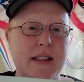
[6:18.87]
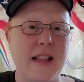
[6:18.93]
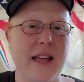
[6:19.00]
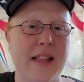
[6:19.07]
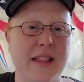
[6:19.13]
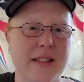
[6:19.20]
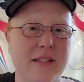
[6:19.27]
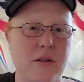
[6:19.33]

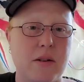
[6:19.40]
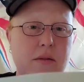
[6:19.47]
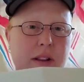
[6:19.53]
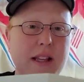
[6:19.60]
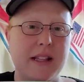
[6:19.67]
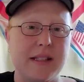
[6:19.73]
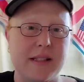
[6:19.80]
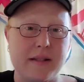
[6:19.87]
like the sort of
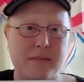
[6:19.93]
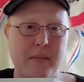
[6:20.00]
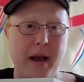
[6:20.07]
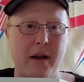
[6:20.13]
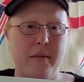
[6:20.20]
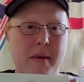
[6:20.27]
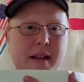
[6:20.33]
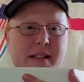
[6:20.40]
least
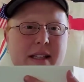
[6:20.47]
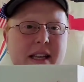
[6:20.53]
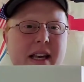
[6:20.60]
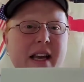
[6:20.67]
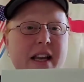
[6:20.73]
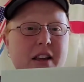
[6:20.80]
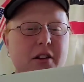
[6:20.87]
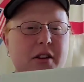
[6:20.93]
amount of
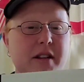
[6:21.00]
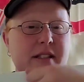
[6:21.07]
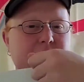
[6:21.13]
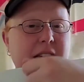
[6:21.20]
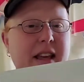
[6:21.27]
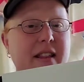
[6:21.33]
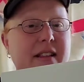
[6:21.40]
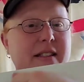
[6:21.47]
messy, you could
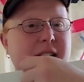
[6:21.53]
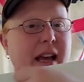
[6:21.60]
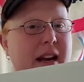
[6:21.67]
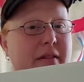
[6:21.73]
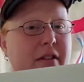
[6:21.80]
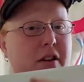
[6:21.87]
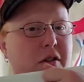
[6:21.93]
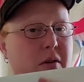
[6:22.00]
take the side
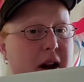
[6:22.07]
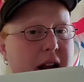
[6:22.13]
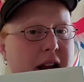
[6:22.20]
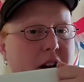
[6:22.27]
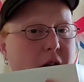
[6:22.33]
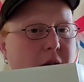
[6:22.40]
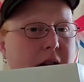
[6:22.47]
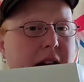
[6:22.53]
of a
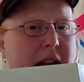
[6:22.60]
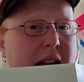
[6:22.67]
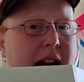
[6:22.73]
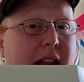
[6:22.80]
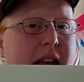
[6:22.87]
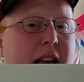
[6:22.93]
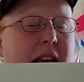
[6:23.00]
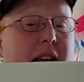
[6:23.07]
gray
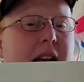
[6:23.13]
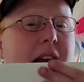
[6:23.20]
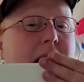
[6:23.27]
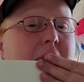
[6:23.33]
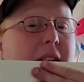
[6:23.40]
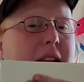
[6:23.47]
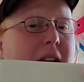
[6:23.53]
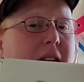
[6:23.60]
crayon
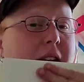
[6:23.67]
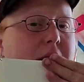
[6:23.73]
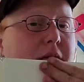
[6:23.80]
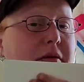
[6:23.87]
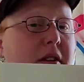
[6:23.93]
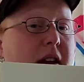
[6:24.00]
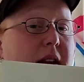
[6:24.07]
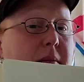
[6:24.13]
and kind
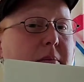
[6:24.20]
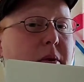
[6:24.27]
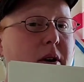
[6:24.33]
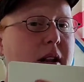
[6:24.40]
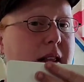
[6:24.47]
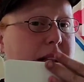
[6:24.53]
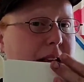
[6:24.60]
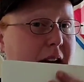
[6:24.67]
of put
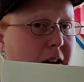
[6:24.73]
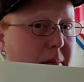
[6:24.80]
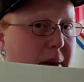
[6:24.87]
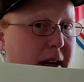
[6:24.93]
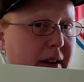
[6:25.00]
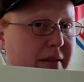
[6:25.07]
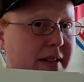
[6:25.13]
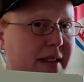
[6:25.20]
a little
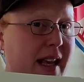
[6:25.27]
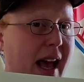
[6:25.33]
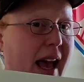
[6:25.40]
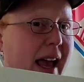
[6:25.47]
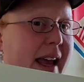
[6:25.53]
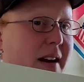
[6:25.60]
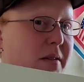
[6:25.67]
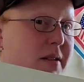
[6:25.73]
bit of
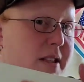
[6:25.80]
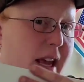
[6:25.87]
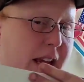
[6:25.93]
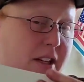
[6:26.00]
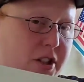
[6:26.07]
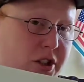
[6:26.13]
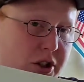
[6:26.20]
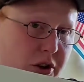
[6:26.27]
side
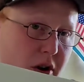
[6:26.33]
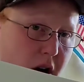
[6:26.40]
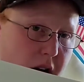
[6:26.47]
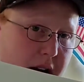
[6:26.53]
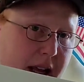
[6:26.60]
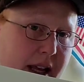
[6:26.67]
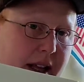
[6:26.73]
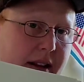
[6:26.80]
texture
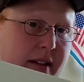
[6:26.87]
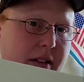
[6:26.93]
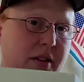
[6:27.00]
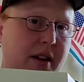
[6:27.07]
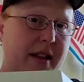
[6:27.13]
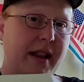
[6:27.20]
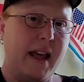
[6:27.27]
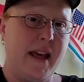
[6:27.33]
on it. You
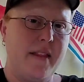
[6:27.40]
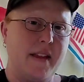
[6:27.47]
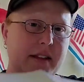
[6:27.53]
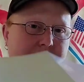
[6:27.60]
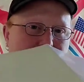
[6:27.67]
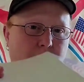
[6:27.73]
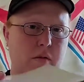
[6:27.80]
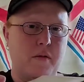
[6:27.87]
could lay
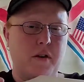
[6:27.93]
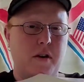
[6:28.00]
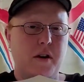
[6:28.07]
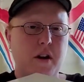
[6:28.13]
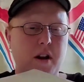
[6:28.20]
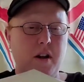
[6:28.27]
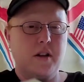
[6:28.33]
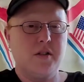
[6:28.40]
this over
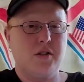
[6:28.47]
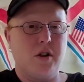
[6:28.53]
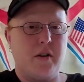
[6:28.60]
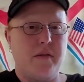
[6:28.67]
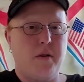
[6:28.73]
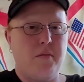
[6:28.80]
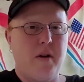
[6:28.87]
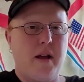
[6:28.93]
sort
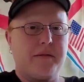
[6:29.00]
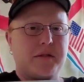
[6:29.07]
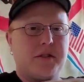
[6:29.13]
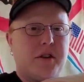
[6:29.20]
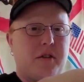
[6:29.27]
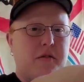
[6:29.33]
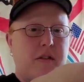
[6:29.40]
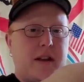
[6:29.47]
of a rough
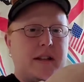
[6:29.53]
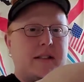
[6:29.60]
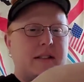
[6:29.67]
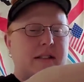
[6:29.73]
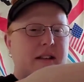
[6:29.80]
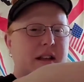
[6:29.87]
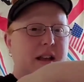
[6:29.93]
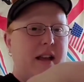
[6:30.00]
surface